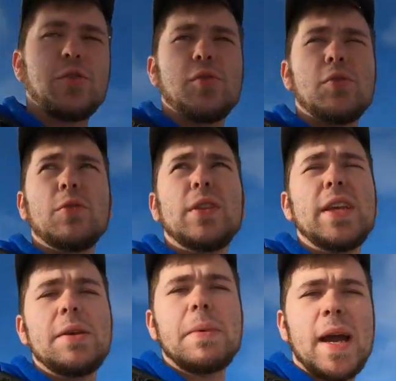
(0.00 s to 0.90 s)
to
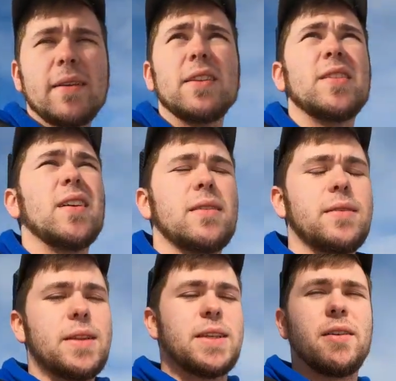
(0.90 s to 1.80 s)
the back of the truck,
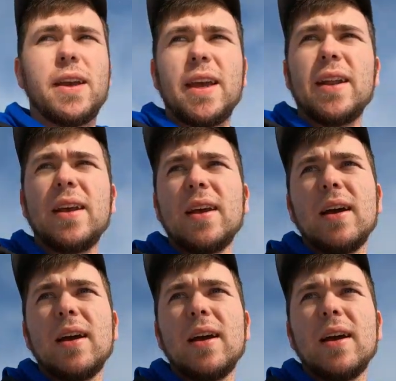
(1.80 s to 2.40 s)
the tailgate.